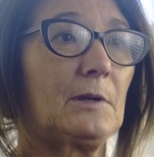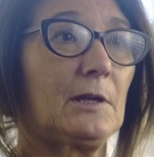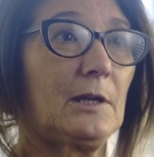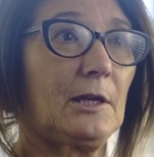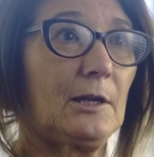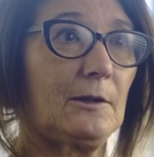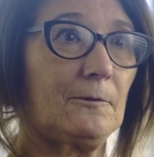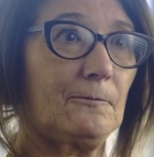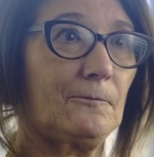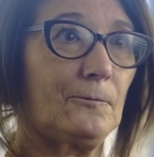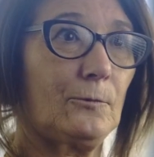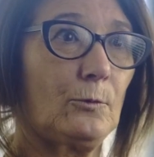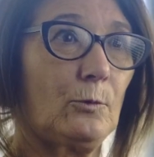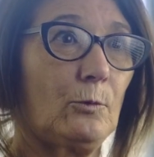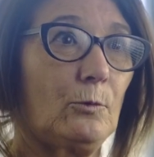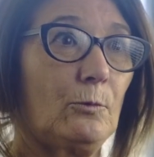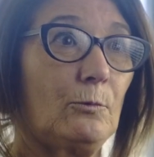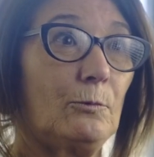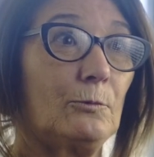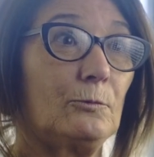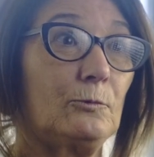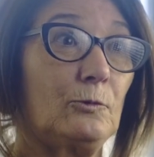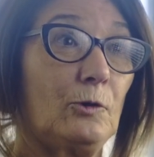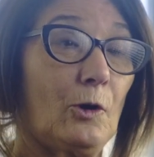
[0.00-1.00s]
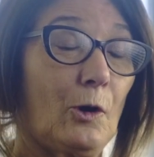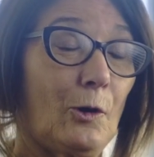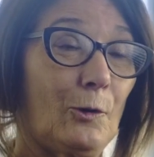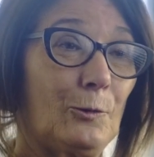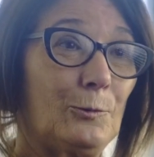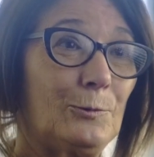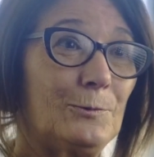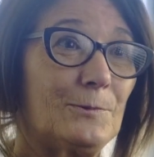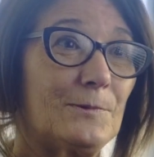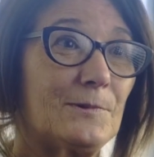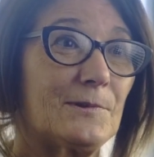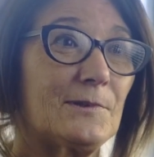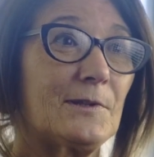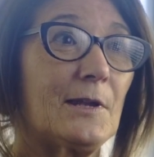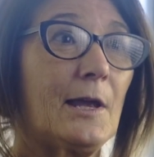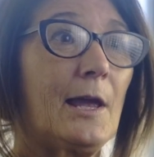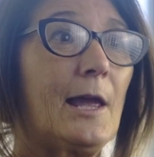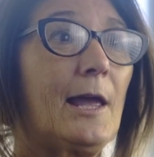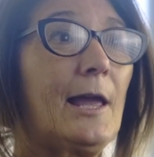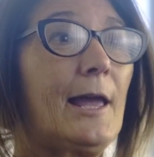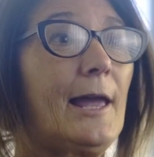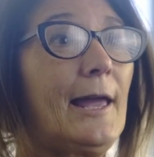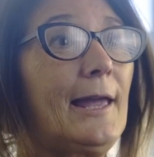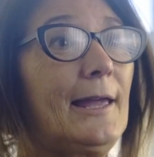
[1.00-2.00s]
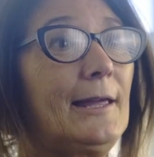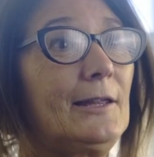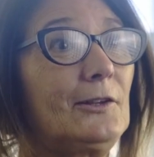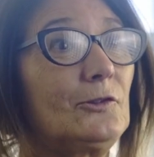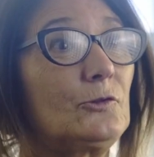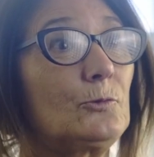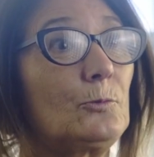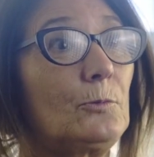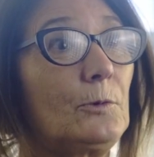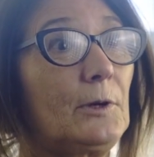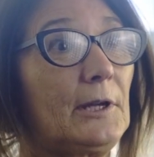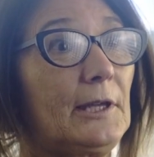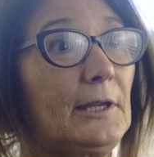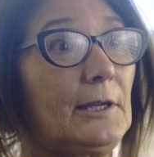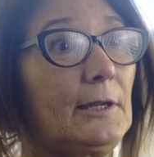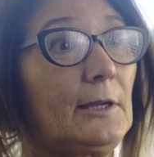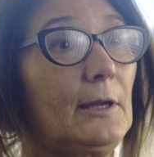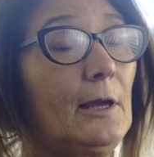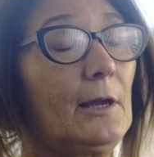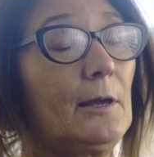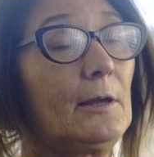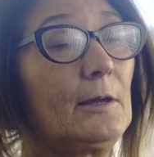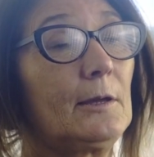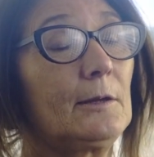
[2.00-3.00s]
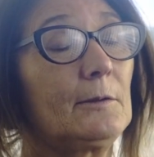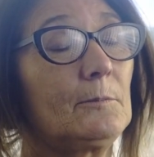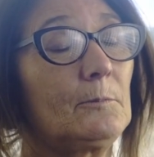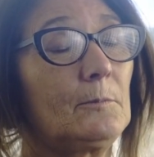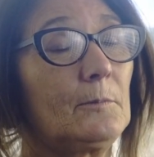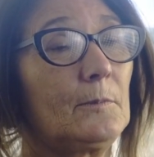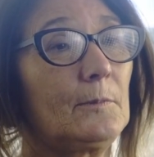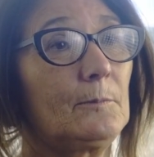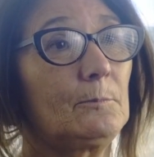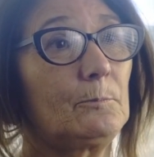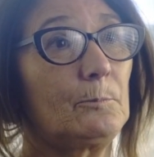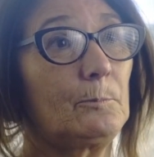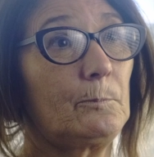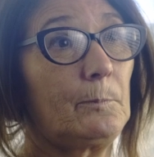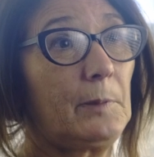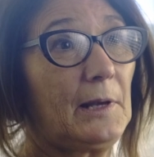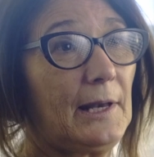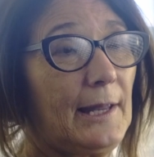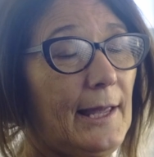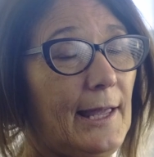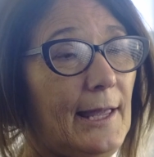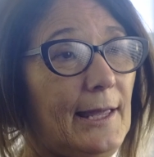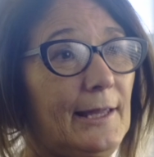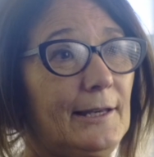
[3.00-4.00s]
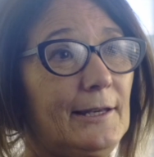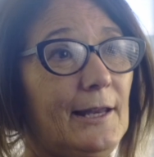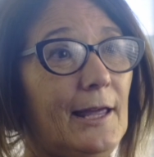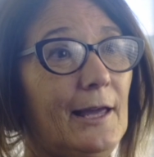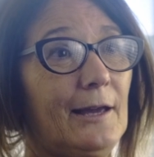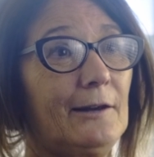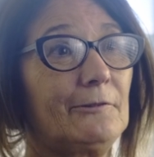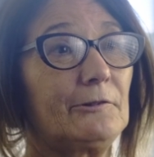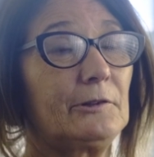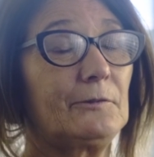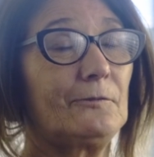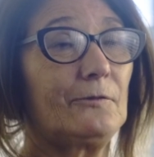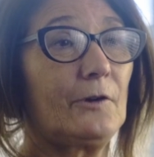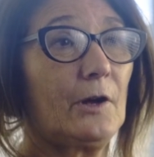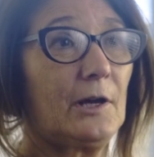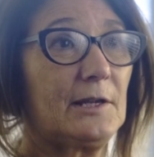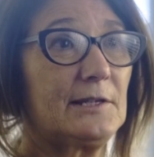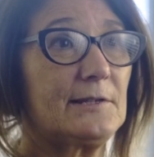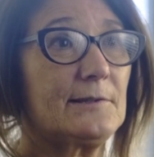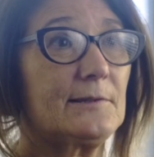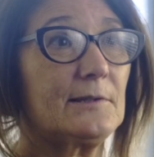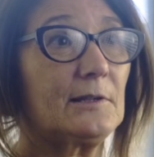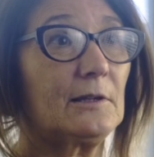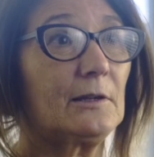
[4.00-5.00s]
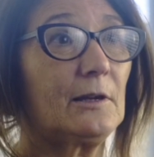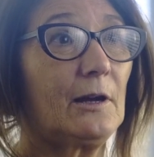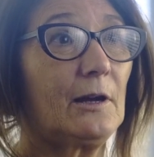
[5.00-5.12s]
careful notes and we plan our advice and